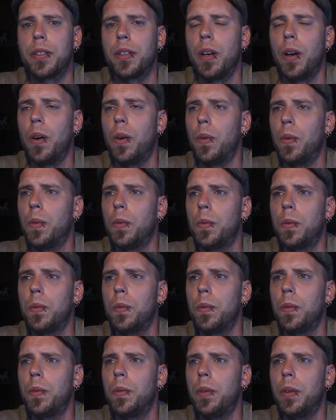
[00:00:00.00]
go
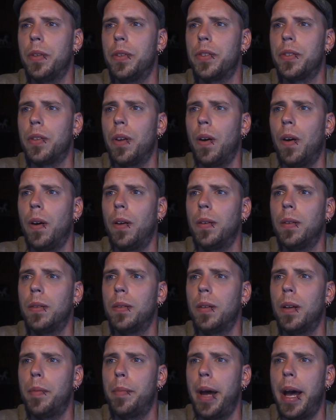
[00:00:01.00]
install
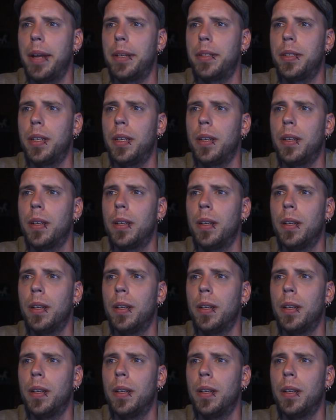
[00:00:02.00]
Apache